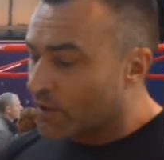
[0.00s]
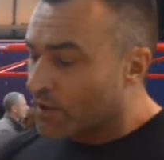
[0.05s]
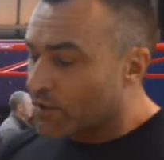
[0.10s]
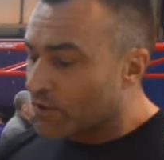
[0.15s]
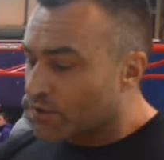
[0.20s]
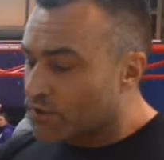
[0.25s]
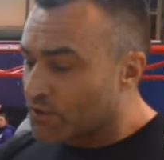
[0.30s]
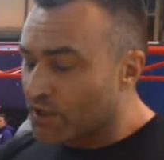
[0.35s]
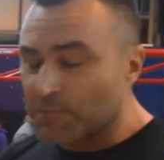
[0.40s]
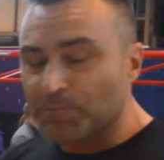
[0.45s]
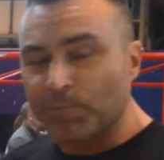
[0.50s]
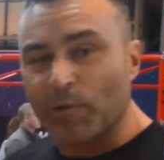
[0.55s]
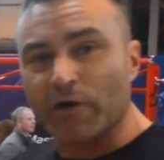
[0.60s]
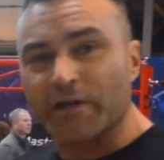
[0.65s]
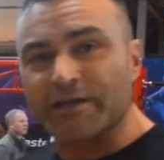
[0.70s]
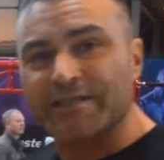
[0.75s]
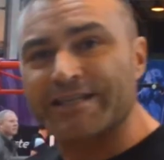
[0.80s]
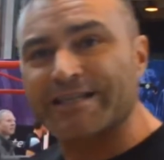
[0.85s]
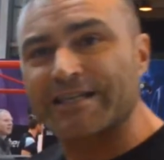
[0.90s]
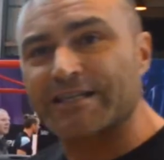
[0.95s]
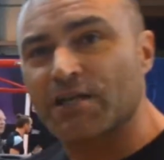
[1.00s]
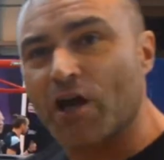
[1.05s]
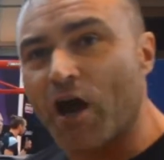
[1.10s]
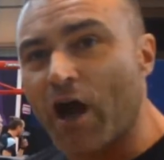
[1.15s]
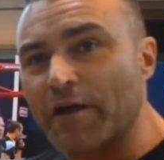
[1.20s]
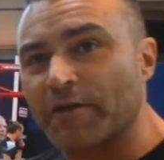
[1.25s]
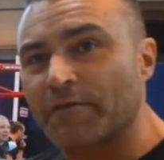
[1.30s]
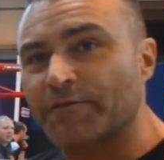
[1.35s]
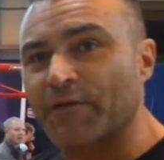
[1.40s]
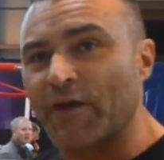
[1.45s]
So this product is
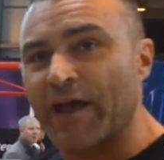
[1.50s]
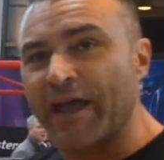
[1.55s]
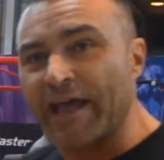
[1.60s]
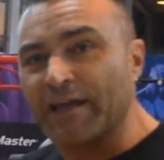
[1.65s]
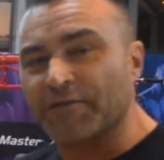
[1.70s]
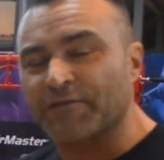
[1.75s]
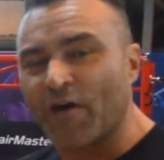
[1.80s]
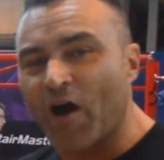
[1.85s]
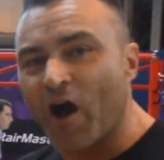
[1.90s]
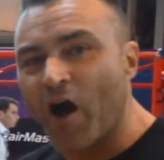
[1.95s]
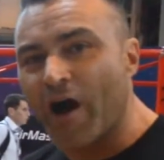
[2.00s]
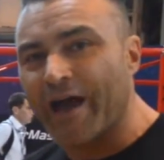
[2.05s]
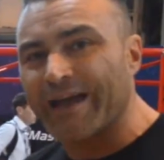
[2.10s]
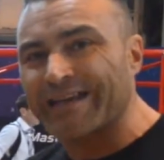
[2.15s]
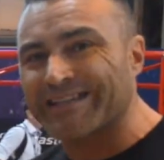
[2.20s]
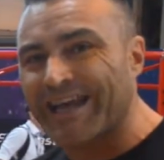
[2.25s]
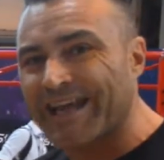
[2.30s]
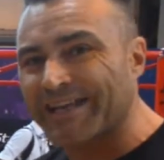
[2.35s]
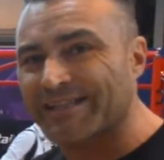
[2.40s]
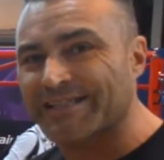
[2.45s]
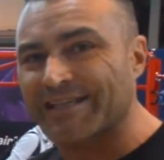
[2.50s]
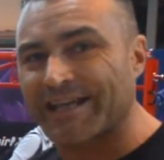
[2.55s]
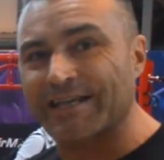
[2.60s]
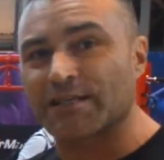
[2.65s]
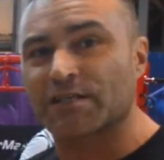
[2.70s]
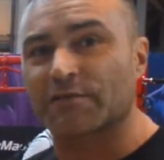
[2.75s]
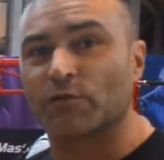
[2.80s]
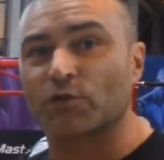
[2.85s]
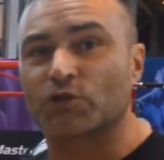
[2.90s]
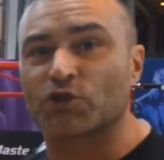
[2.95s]
designed for HIIT, for high intensity
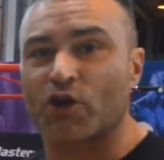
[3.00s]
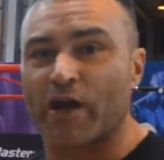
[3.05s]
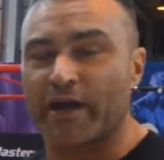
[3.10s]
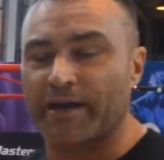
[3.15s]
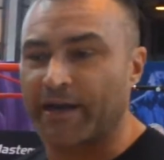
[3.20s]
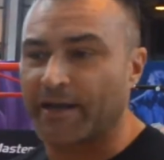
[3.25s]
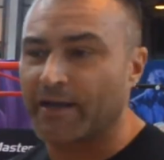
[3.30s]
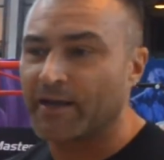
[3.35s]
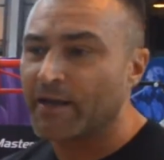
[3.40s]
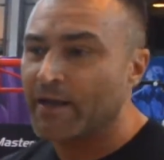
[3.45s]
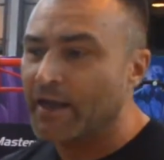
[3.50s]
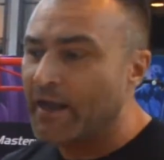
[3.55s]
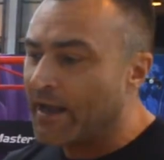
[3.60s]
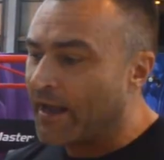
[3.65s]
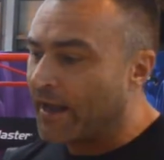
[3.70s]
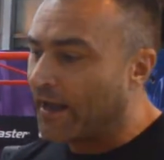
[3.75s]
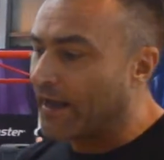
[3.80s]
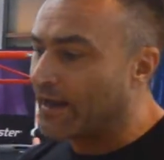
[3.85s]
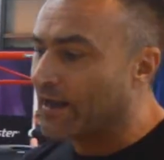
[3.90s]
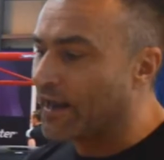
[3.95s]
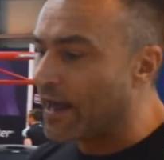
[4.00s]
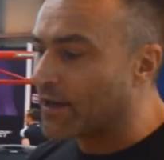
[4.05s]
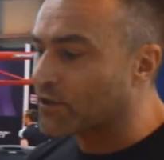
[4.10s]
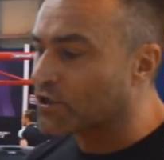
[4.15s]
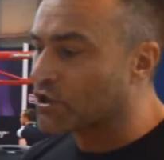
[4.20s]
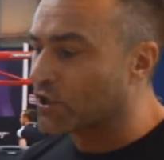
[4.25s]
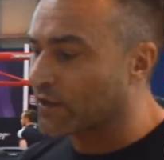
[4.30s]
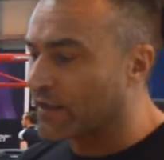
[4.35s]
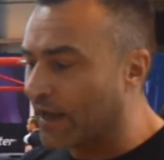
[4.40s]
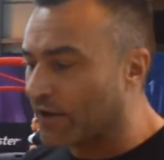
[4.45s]
interval training. It
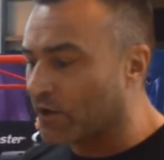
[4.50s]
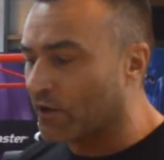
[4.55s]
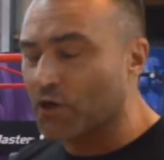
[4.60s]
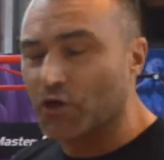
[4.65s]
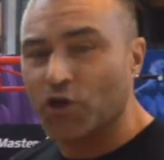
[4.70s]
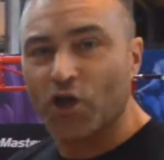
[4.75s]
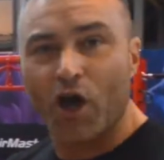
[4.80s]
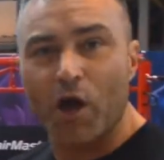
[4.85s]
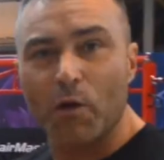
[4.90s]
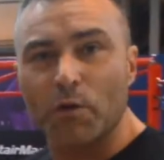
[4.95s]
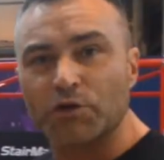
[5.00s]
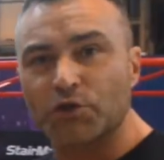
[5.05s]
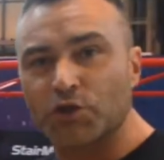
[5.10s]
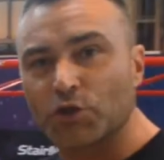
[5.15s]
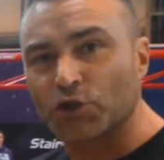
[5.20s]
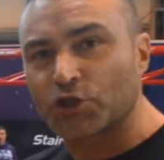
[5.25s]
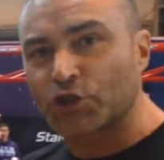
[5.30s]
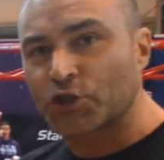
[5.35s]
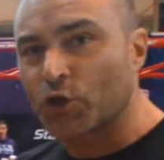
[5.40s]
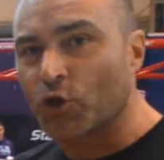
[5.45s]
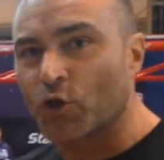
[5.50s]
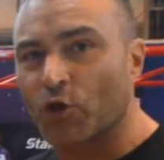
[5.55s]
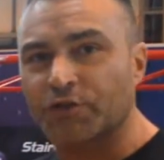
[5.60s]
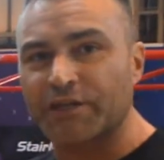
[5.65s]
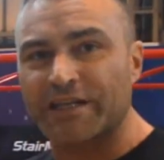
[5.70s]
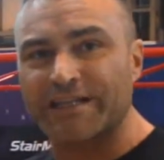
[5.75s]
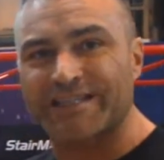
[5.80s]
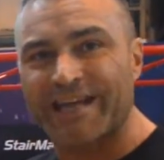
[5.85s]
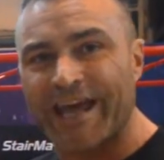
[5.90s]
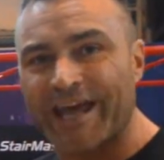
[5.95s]
allows you to get on and go and do short,
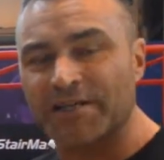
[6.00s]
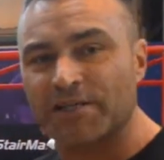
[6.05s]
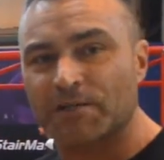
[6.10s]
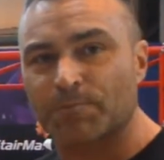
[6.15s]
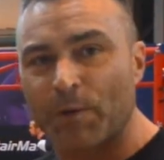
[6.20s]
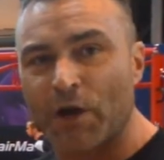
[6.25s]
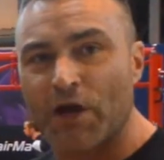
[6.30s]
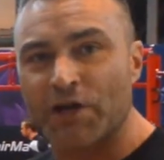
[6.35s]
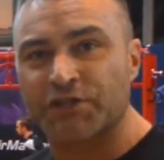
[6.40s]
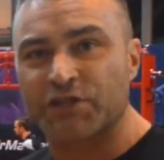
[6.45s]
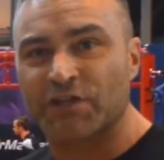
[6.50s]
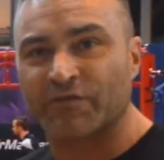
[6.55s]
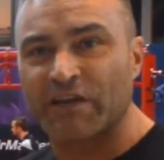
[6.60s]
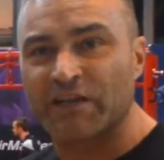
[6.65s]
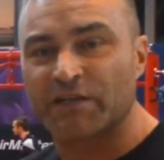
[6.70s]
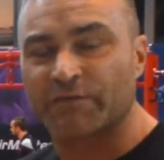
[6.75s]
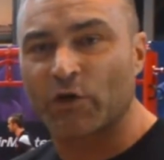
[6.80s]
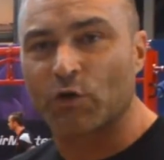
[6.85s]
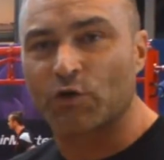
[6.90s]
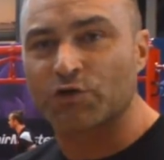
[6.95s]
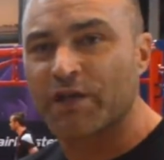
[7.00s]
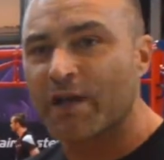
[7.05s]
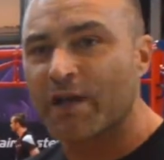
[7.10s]
intense bursts of intervals